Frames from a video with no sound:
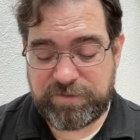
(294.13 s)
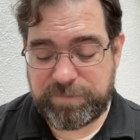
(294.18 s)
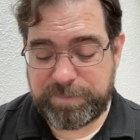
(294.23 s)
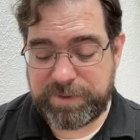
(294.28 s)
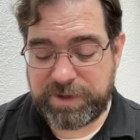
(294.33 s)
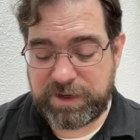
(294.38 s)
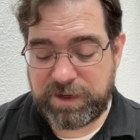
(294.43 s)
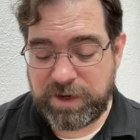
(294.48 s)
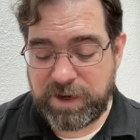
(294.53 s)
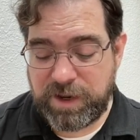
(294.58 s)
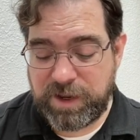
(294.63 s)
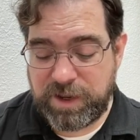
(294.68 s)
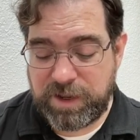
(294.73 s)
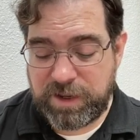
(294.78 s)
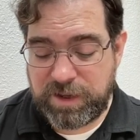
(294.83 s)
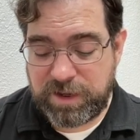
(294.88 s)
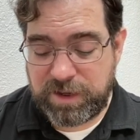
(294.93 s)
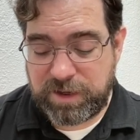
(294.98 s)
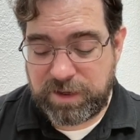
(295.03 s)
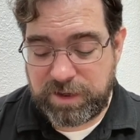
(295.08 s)
but
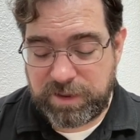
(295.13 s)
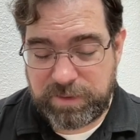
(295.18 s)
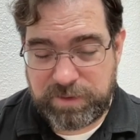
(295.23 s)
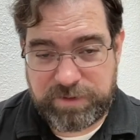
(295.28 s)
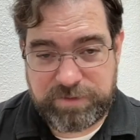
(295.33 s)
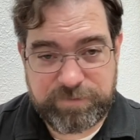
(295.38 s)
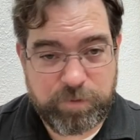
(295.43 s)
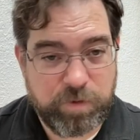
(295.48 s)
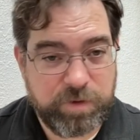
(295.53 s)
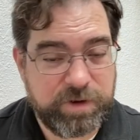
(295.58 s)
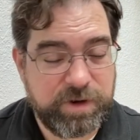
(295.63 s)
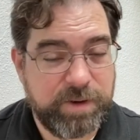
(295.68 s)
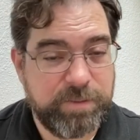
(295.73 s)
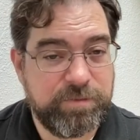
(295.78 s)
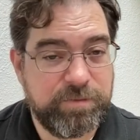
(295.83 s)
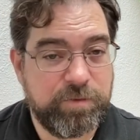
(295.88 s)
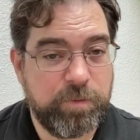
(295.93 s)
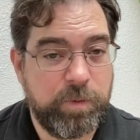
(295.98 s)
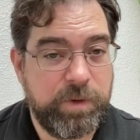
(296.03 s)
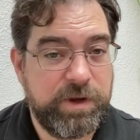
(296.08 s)
at least 4
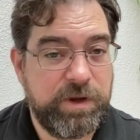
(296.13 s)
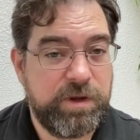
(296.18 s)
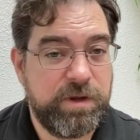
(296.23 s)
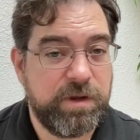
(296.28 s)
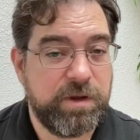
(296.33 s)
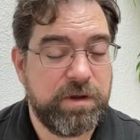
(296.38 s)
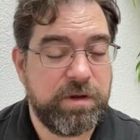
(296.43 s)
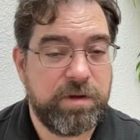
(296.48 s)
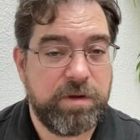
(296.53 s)
times a week,